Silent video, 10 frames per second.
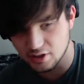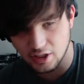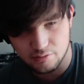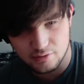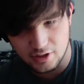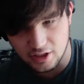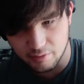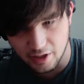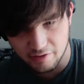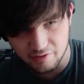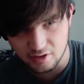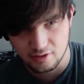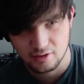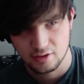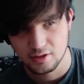I don't think I'm having
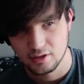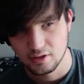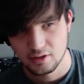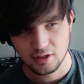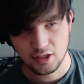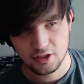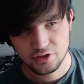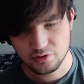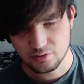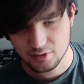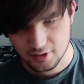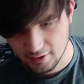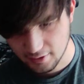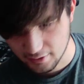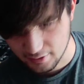issues
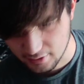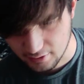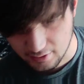here.